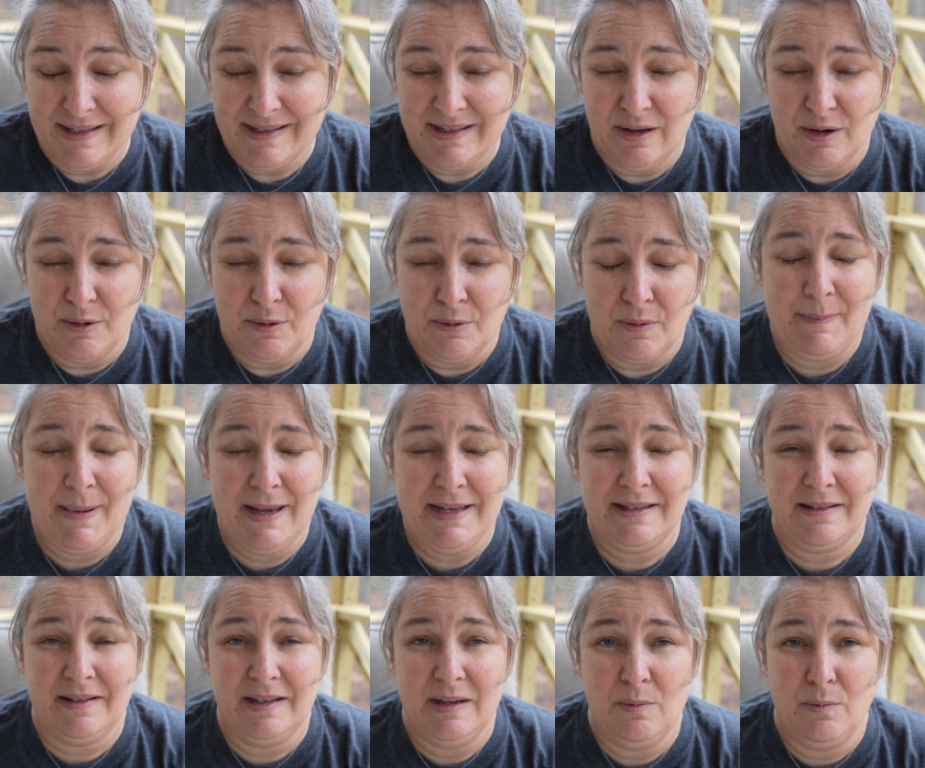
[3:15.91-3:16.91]
So
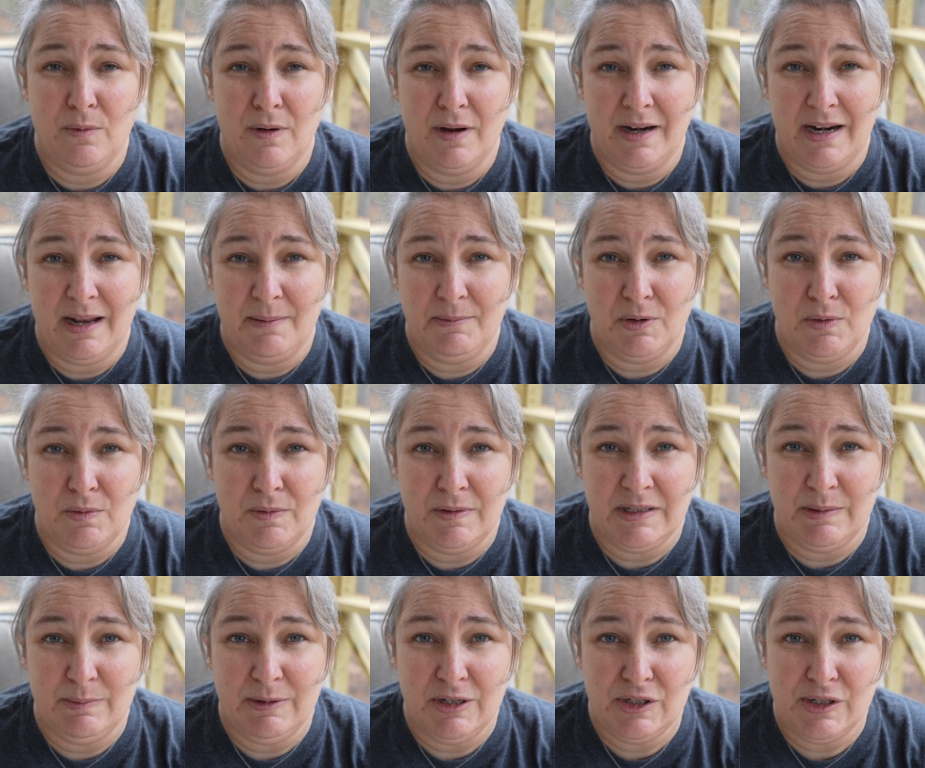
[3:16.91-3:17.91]
basically what I'm going
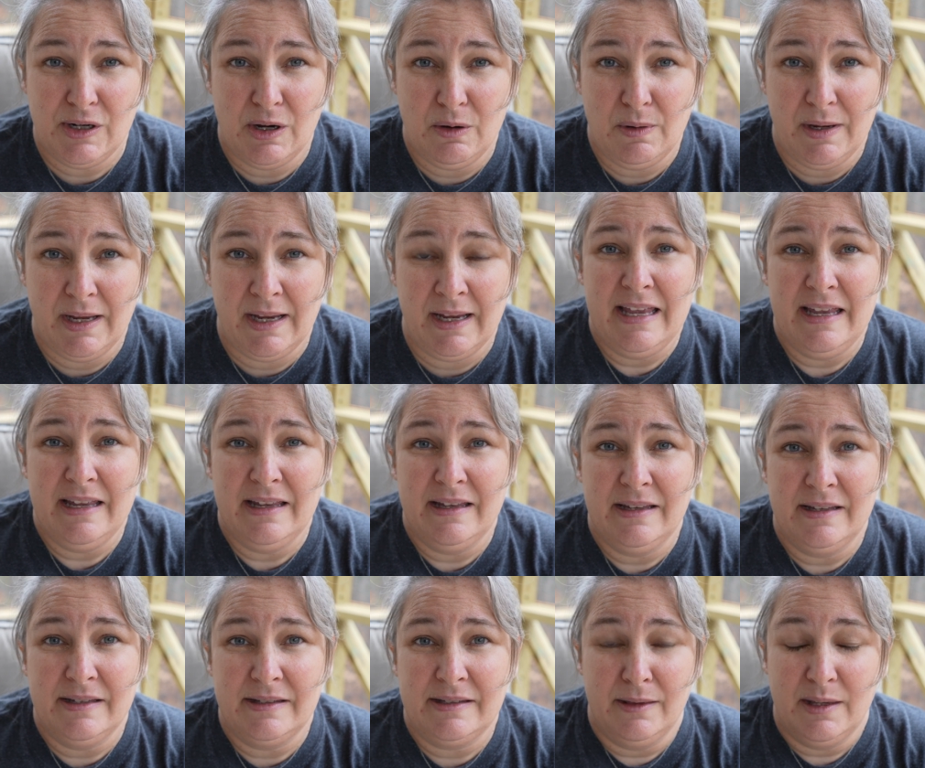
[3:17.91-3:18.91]
to be showing
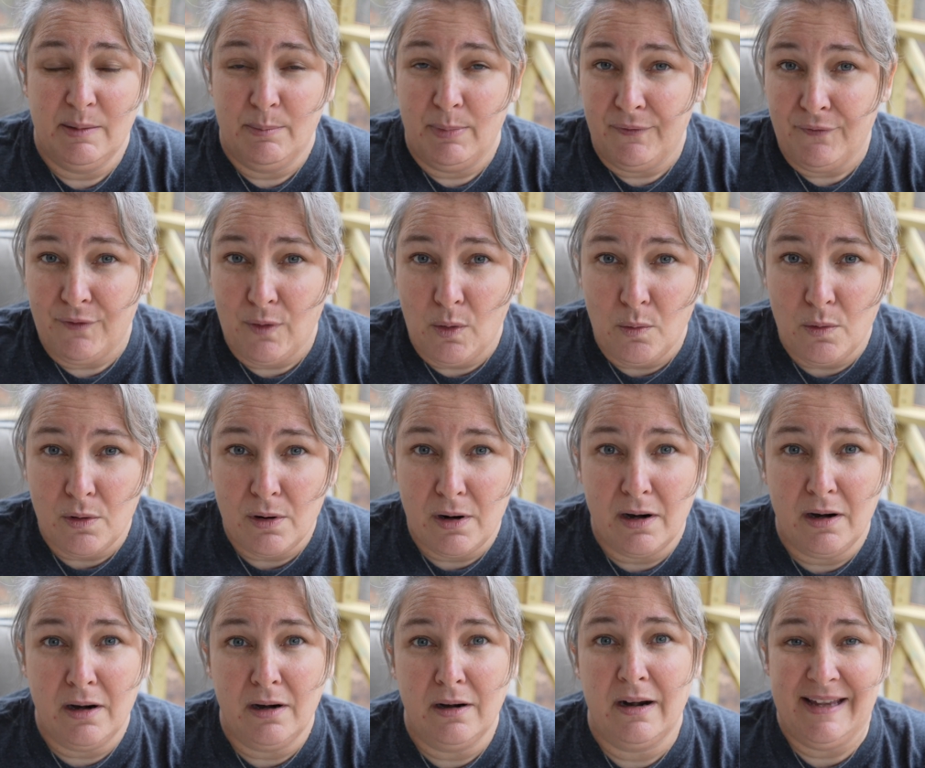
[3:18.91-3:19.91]
is the
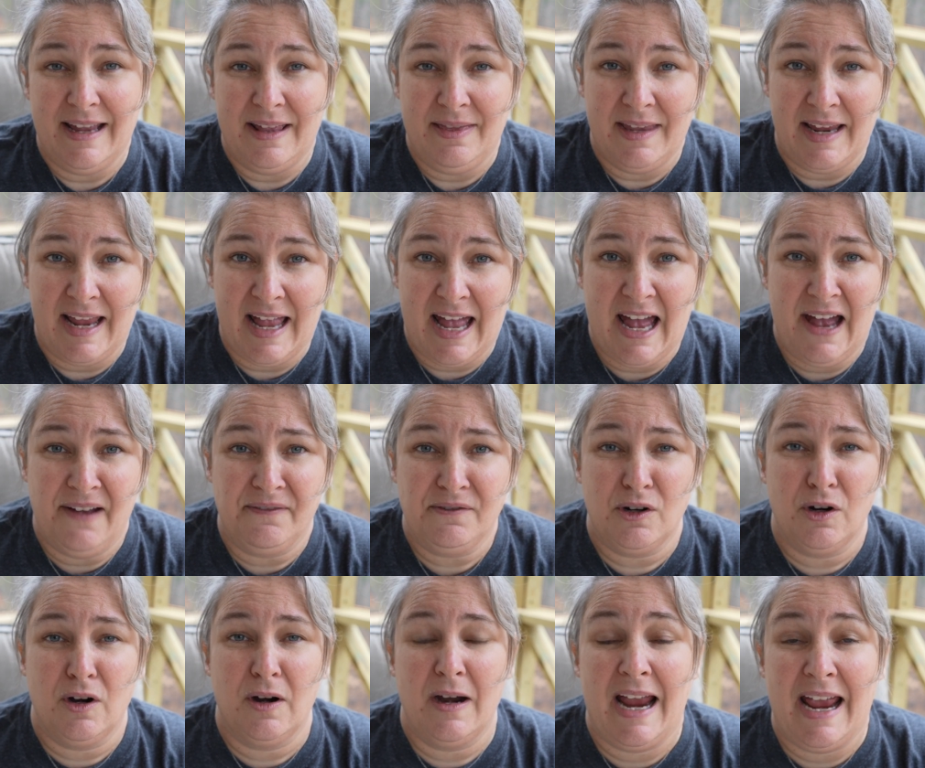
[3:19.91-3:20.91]
before and the
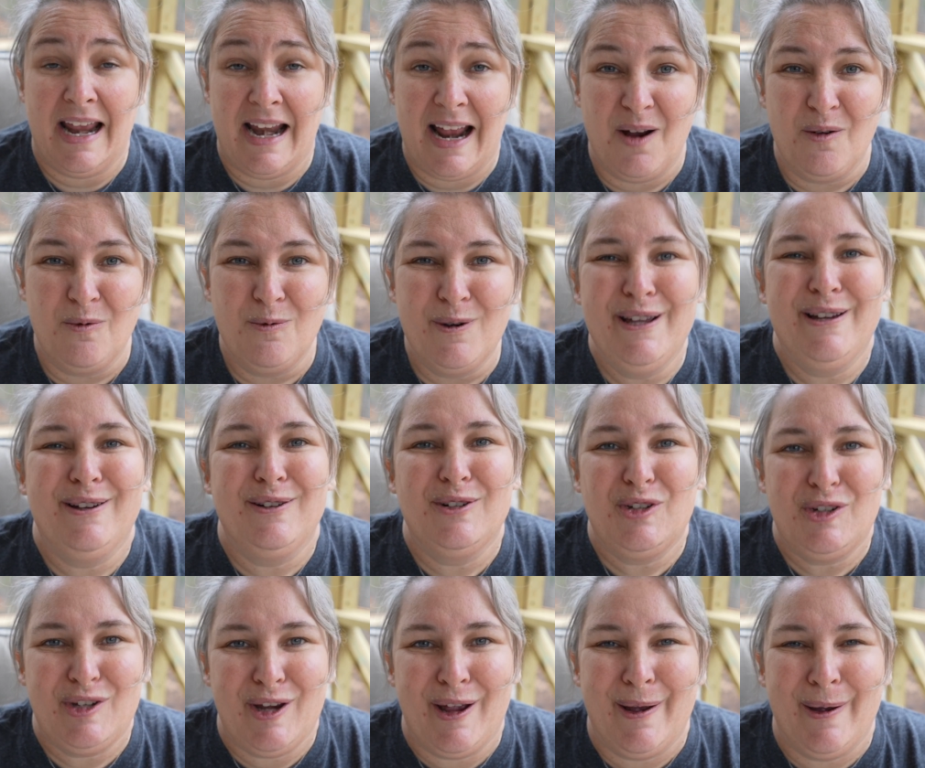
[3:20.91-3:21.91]
after and I will
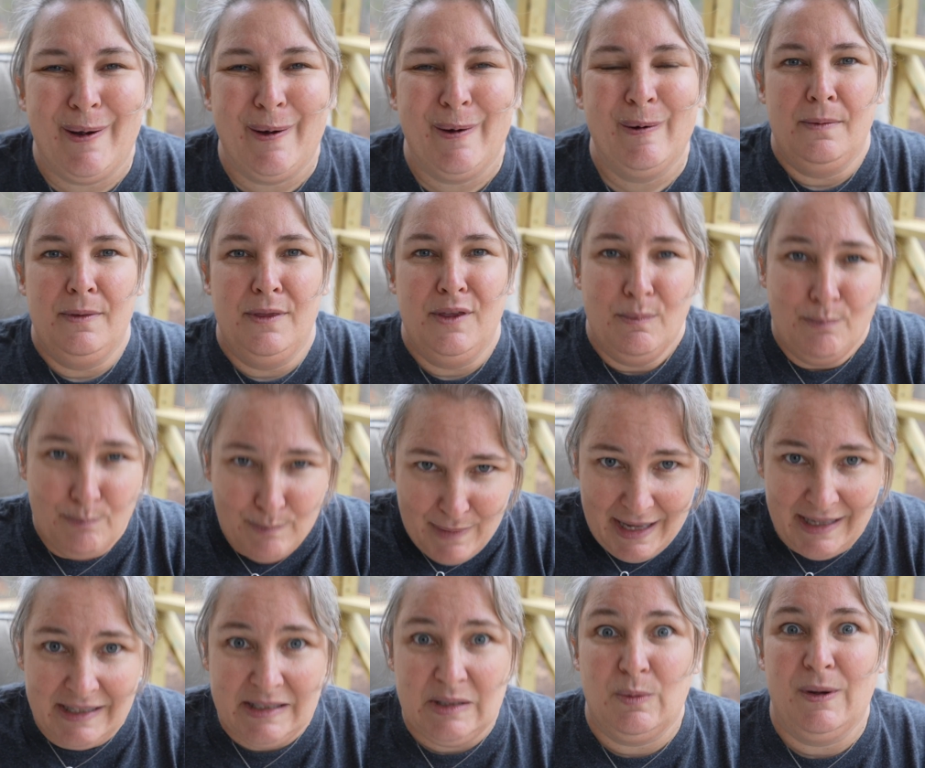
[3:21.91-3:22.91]
show the
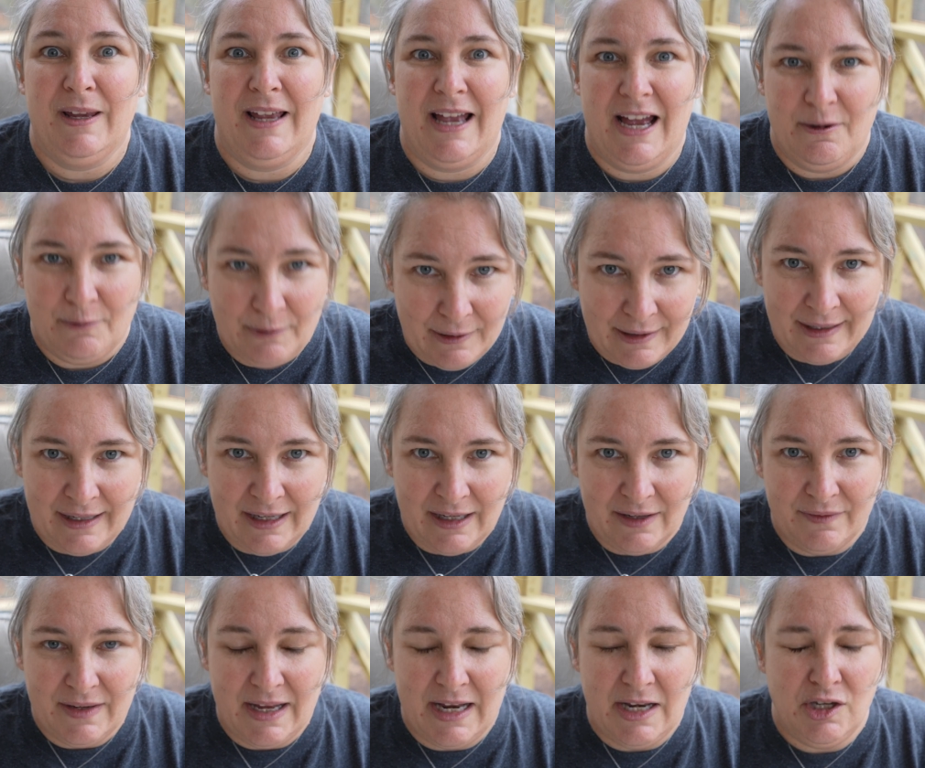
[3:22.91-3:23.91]
mess we got rid
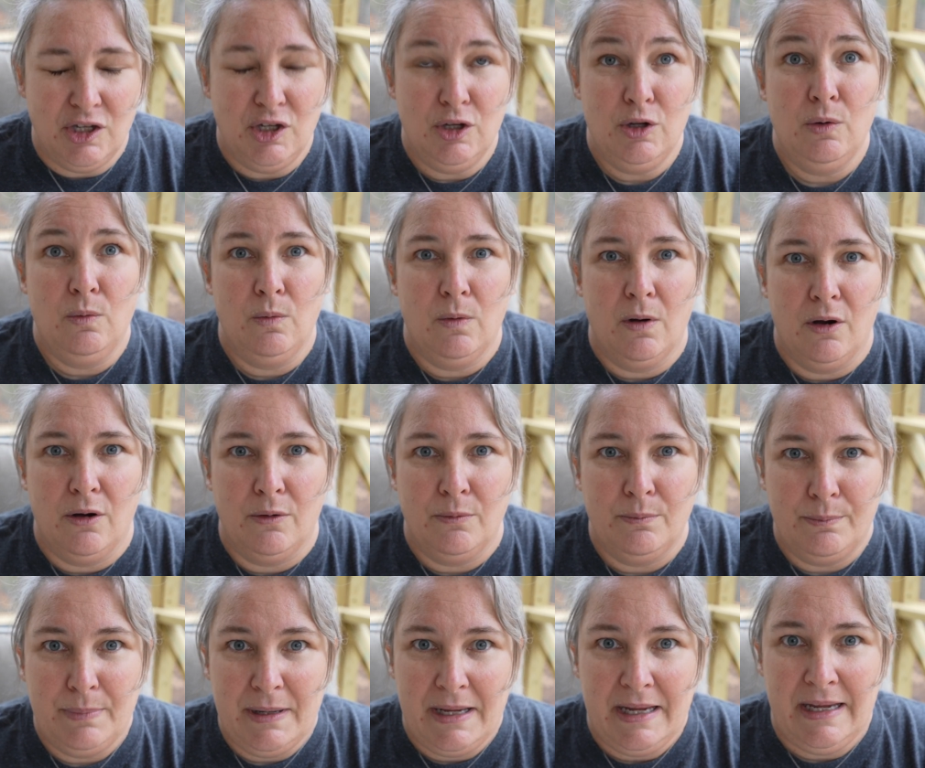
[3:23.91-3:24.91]
of and you
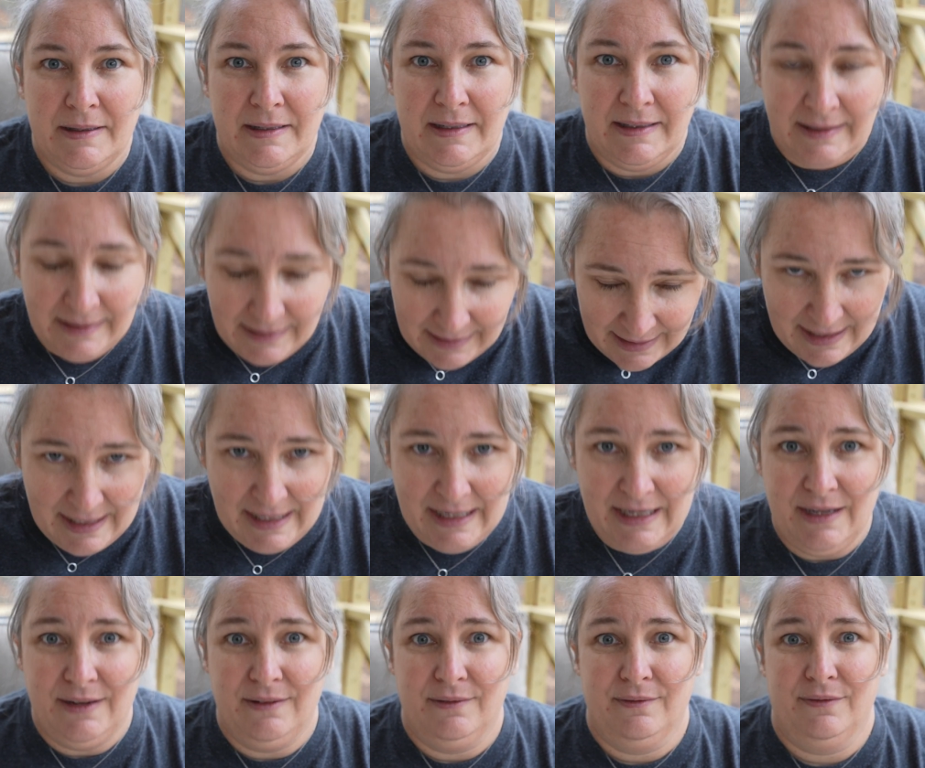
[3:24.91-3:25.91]
won't
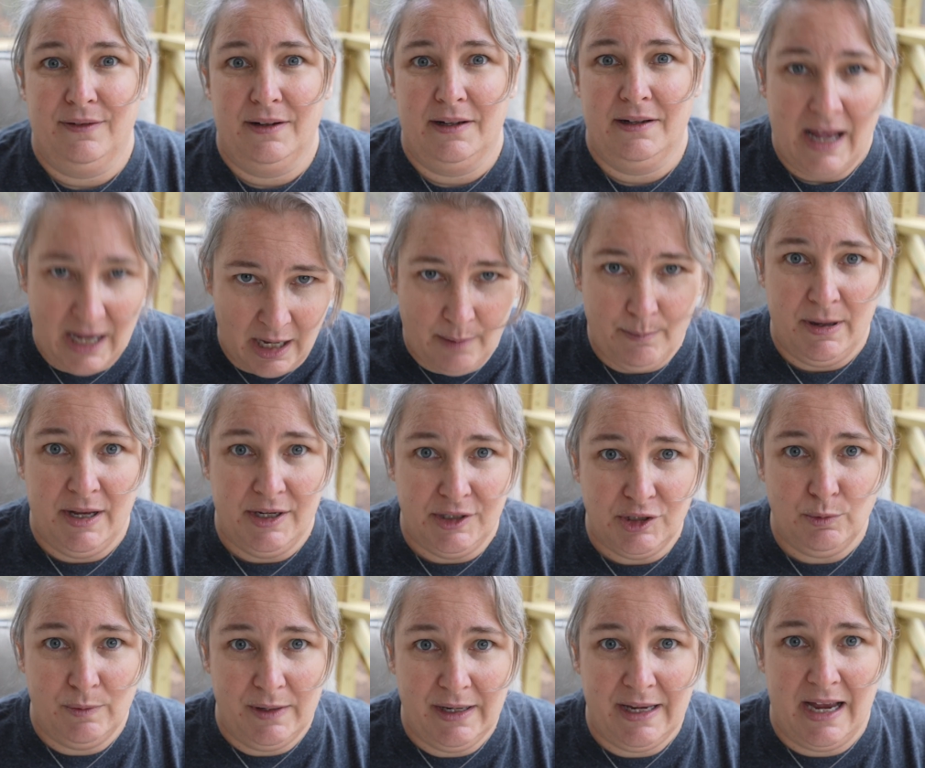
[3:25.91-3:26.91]
believe how
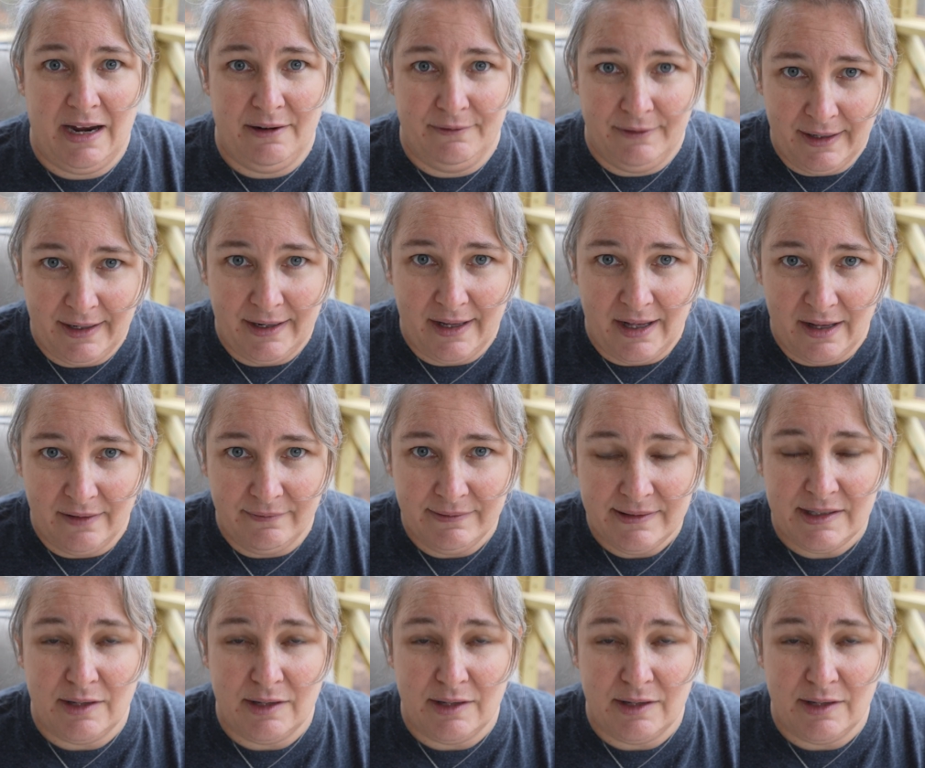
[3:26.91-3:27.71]
much we got rid of.